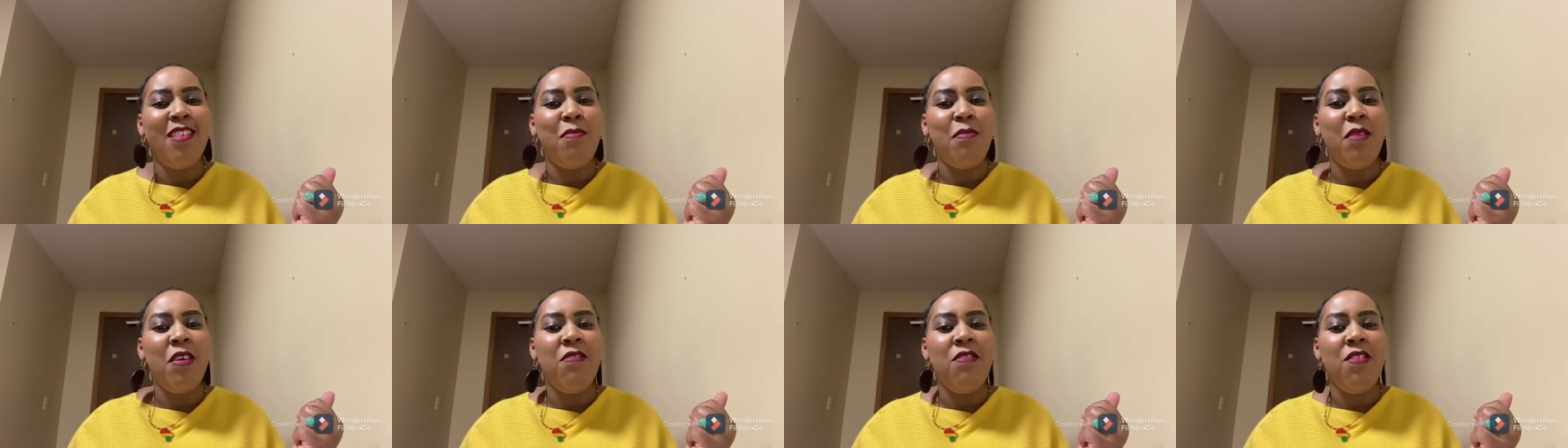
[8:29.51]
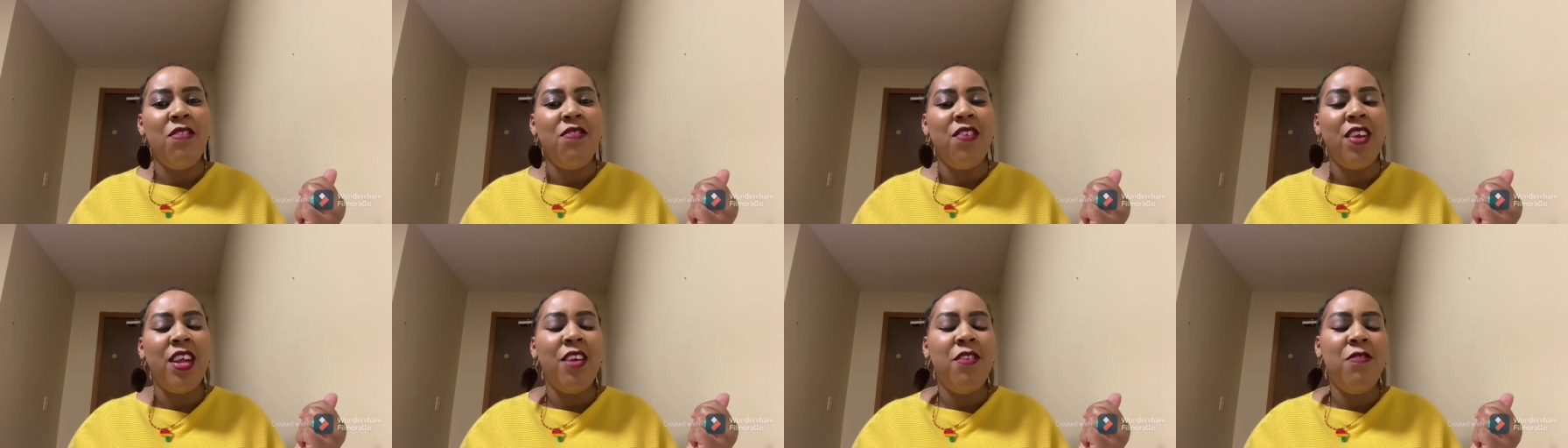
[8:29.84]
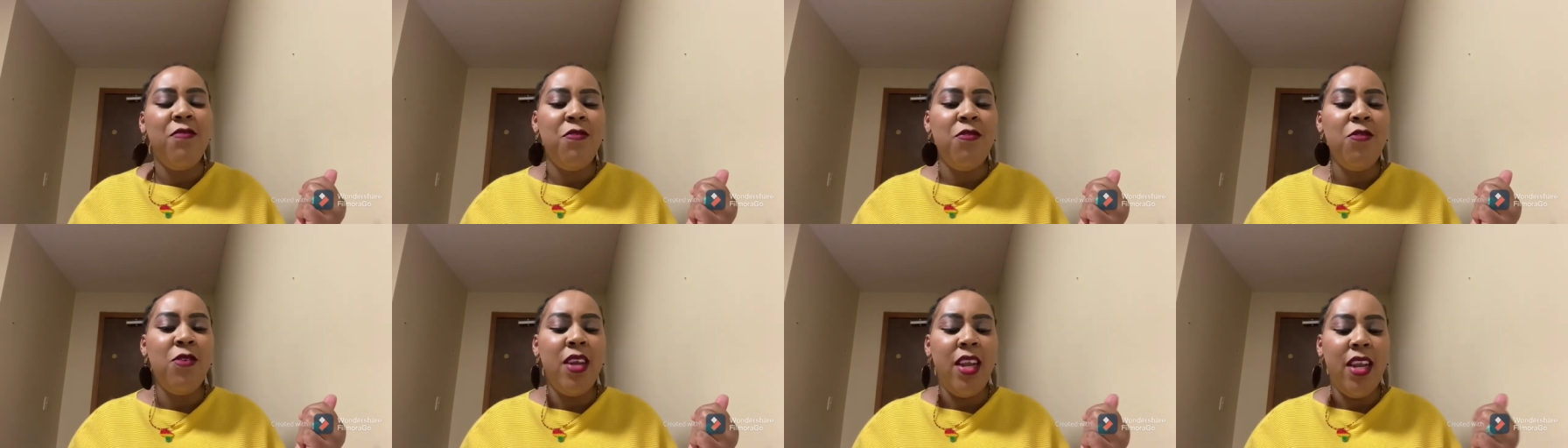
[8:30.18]
my favorite
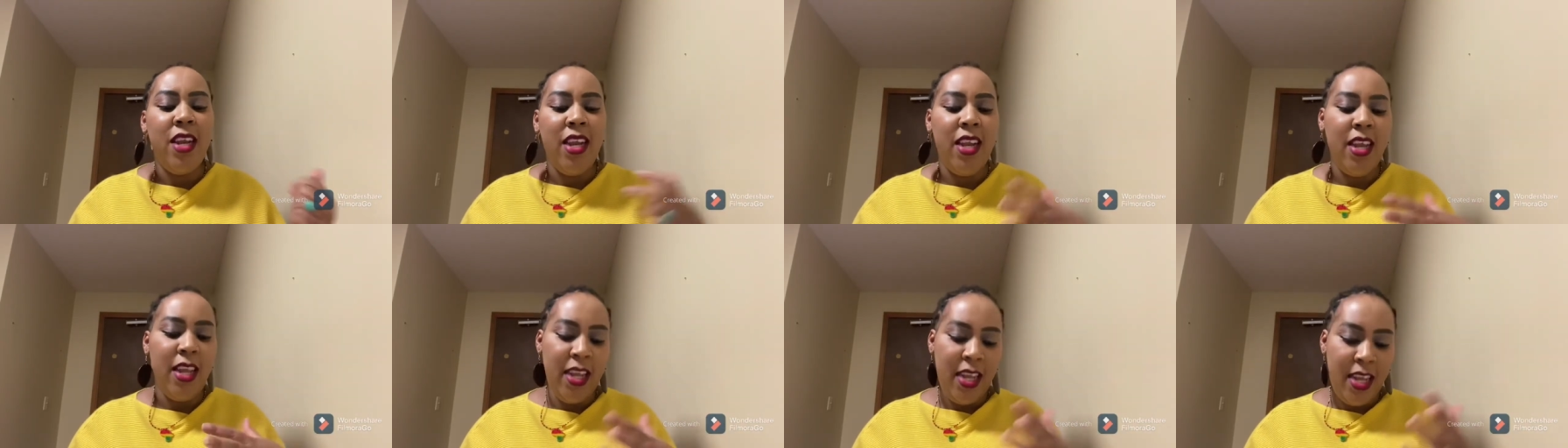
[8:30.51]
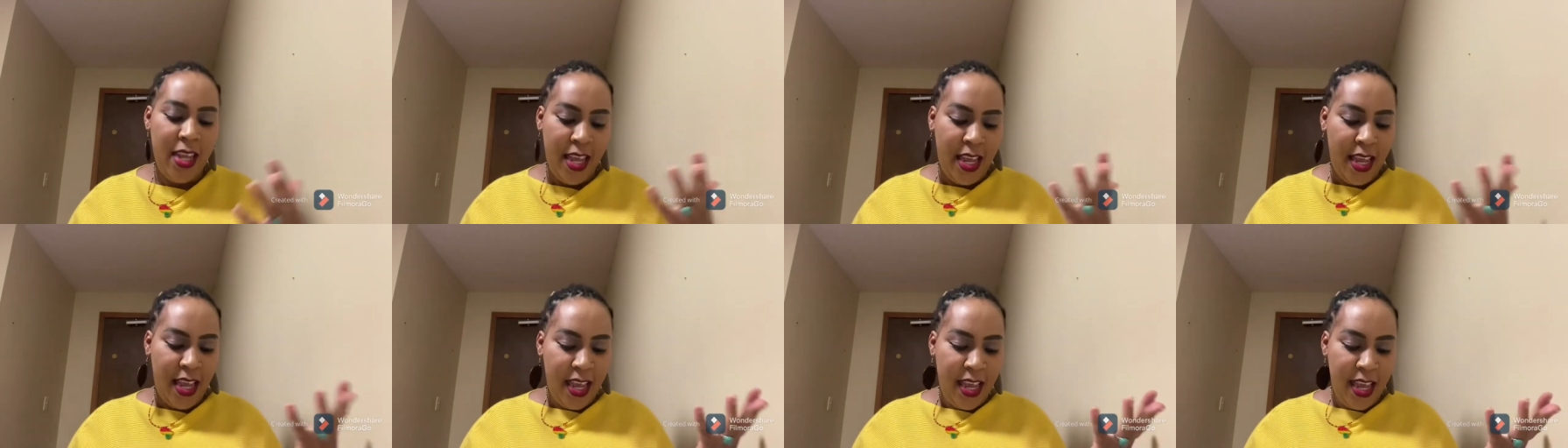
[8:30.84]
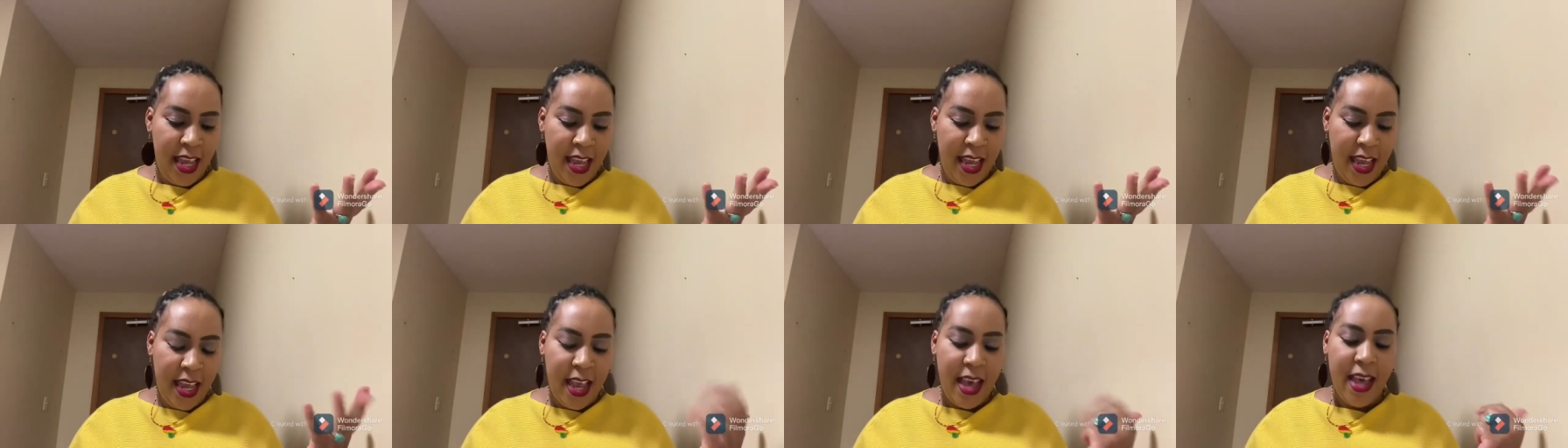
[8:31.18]
food.
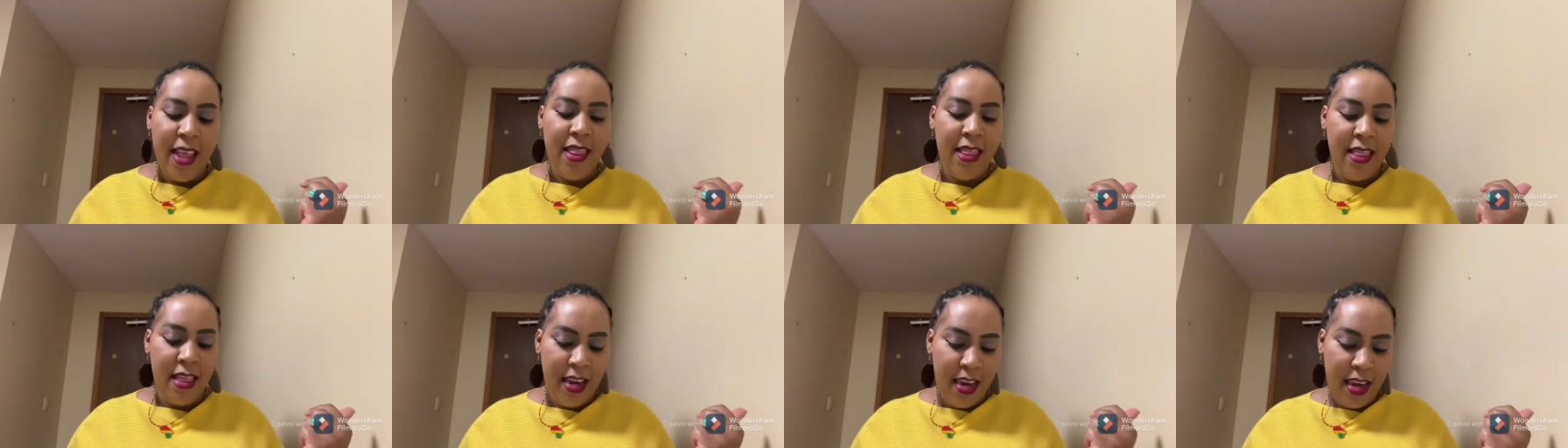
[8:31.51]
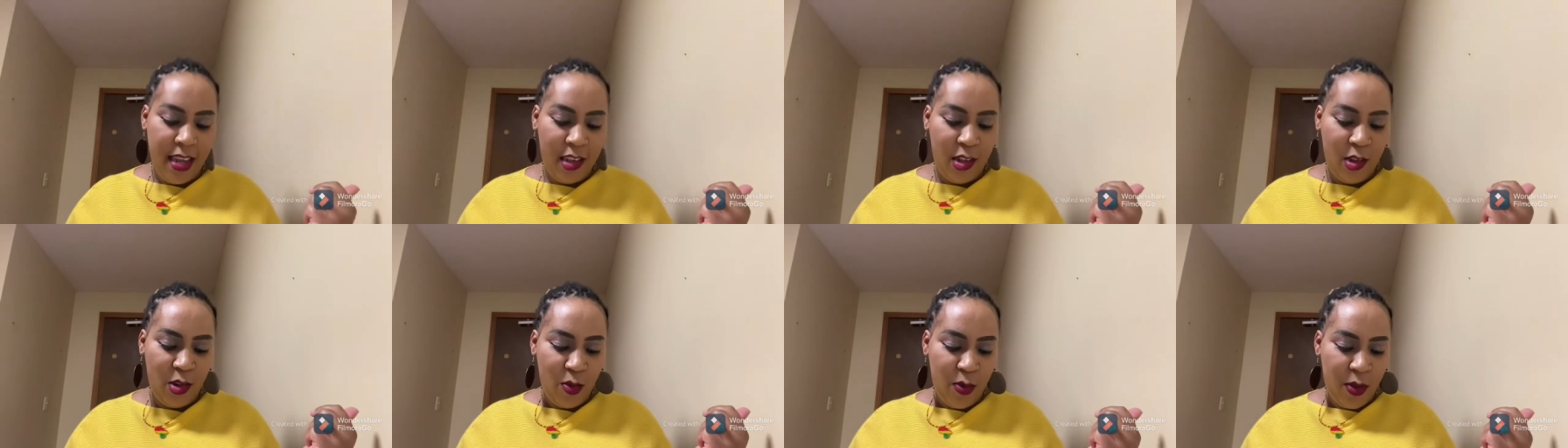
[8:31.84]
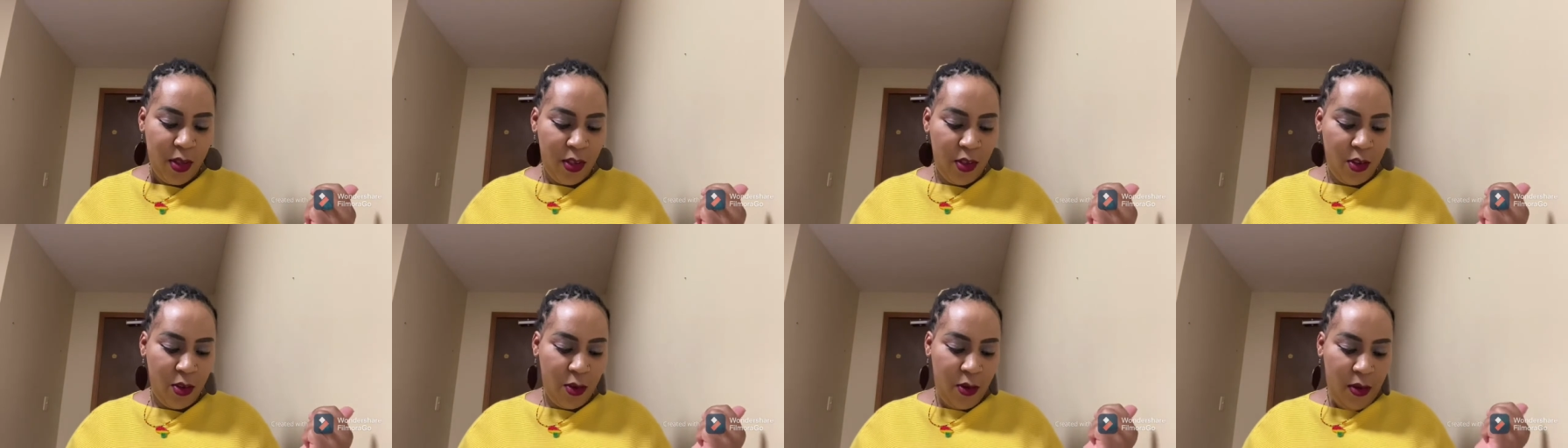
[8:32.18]
Yeah, the next
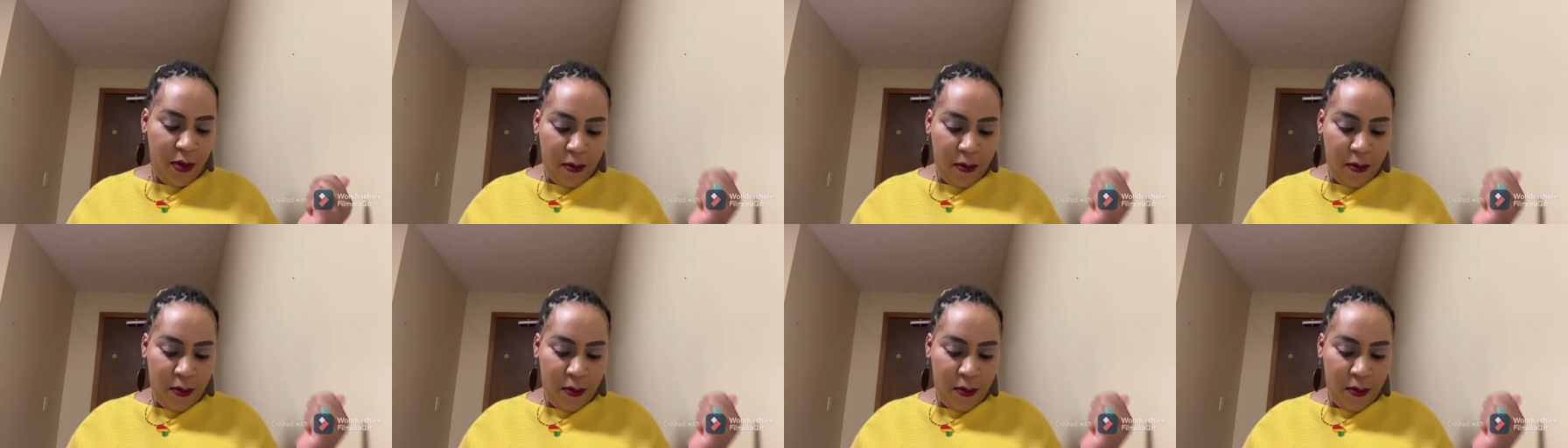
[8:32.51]
question.